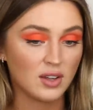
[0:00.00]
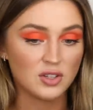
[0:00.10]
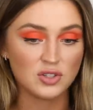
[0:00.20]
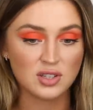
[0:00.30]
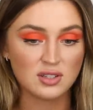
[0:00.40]

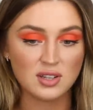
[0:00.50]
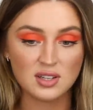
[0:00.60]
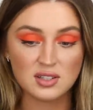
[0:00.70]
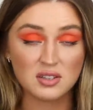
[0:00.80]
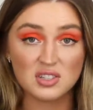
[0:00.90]
It's just,
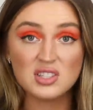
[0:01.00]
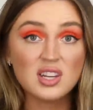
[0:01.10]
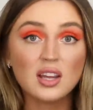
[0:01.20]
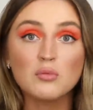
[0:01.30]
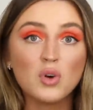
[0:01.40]
it's a
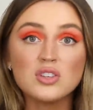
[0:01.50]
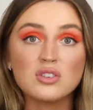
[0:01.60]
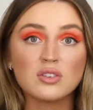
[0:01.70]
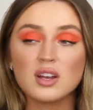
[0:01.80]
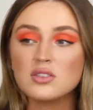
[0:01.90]
stick
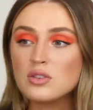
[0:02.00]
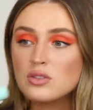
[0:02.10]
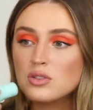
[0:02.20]
moisturizer.